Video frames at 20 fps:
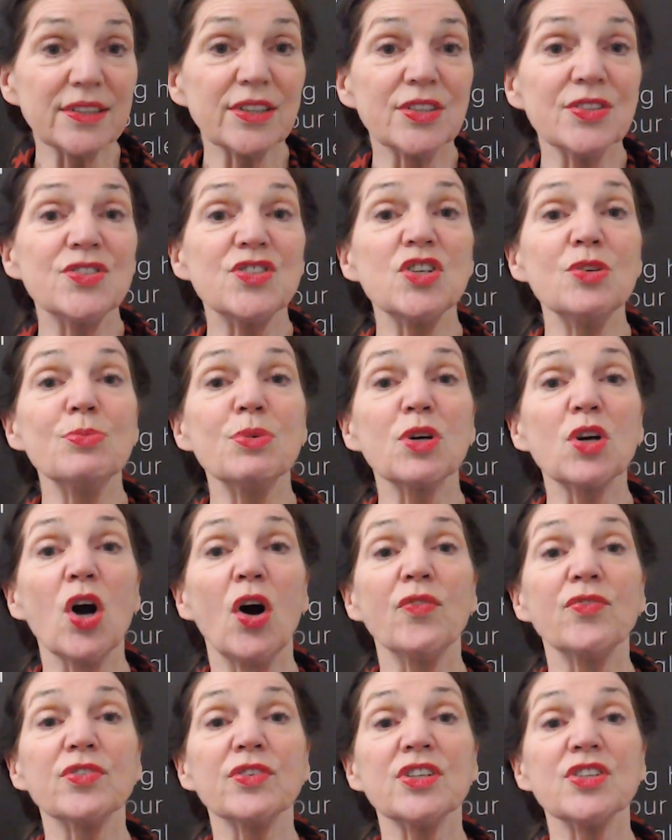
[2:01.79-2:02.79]
consumer
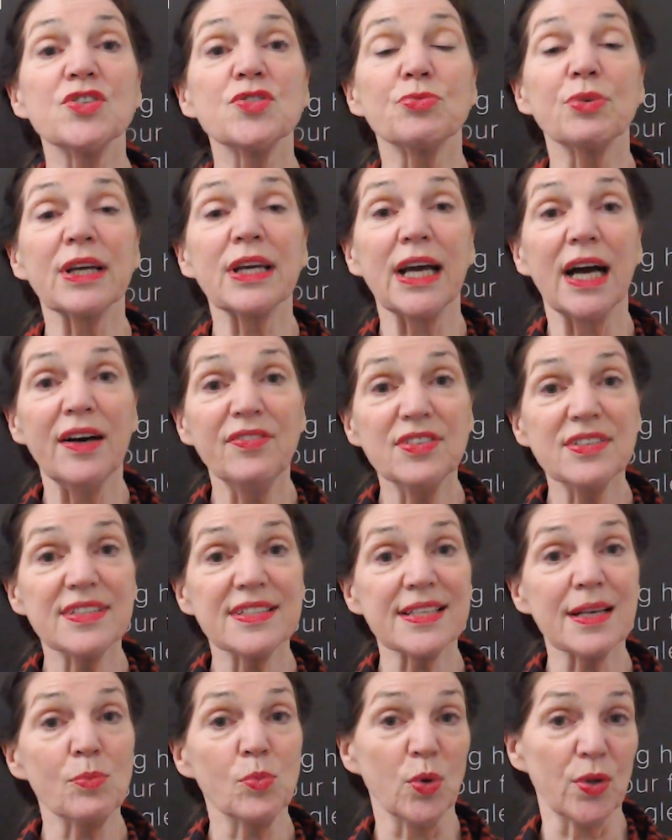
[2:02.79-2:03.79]
confidence recovered
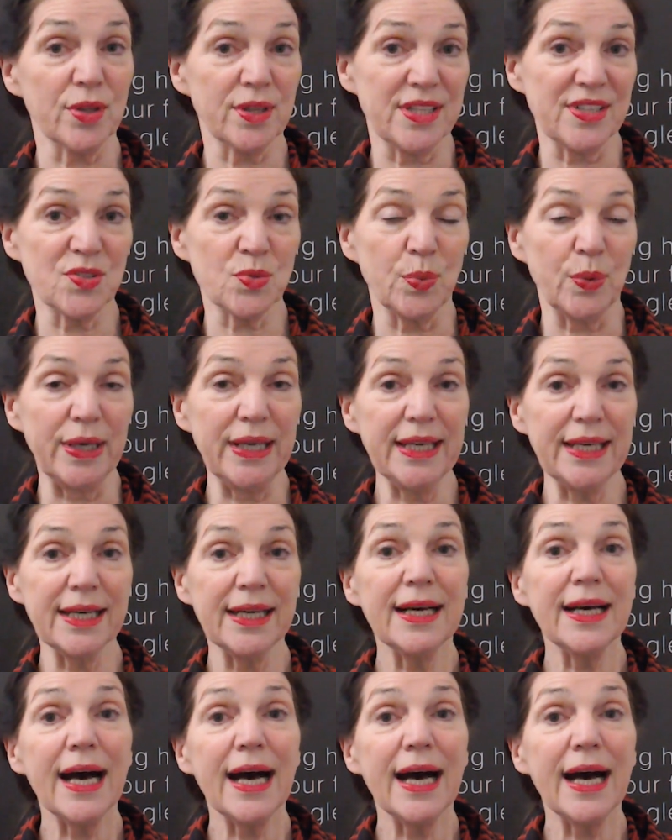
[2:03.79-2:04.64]
somewhat this week,